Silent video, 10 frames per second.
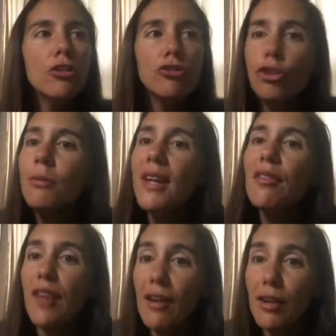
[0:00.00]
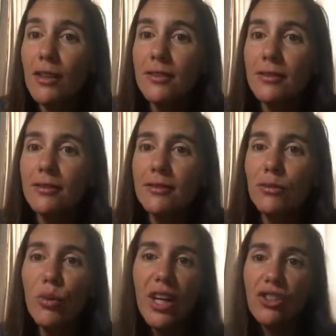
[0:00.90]
Do me a favor.
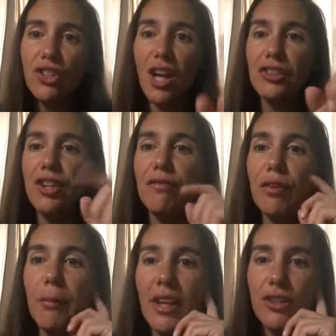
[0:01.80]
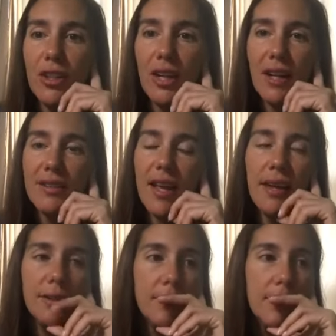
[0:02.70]
We exchanged information and I
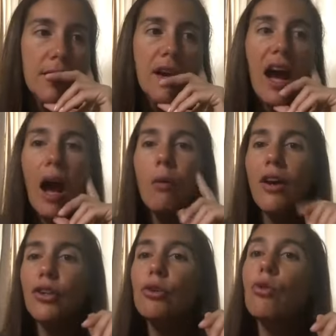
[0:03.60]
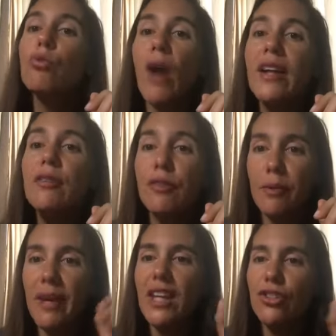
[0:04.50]
said, I want you to write for
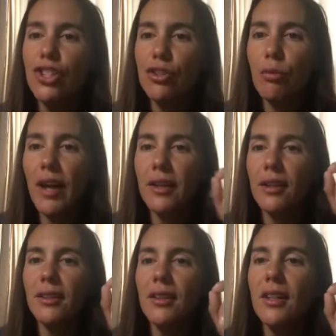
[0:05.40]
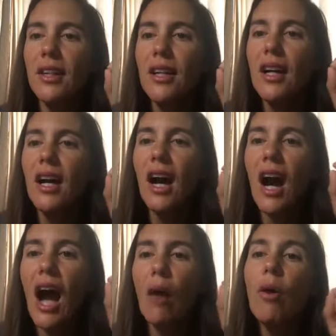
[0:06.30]
me. She's a writer.
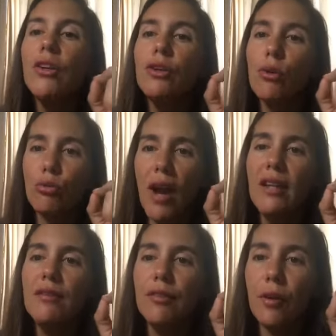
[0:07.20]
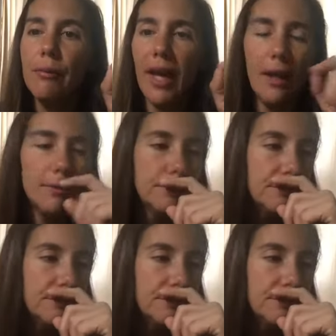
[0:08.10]
I want you to write for me